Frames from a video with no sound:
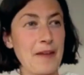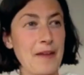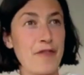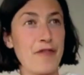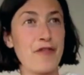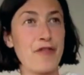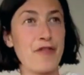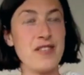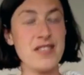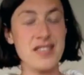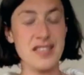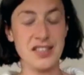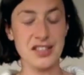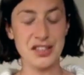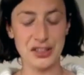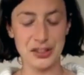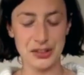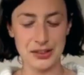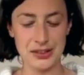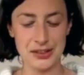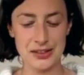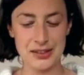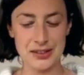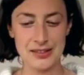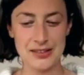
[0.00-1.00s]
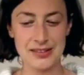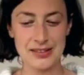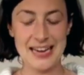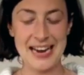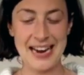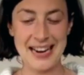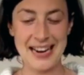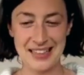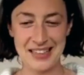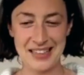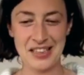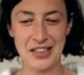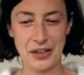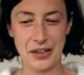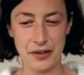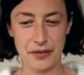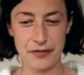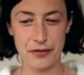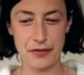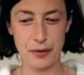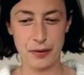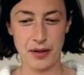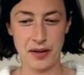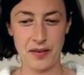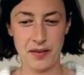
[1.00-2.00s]
physical anchor
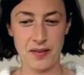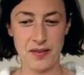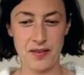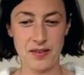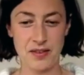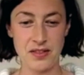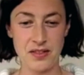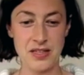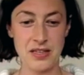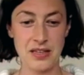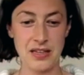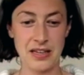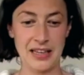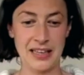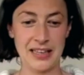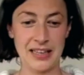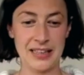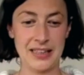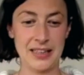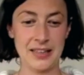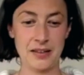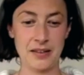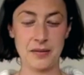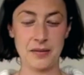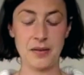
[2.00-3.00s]
for us to like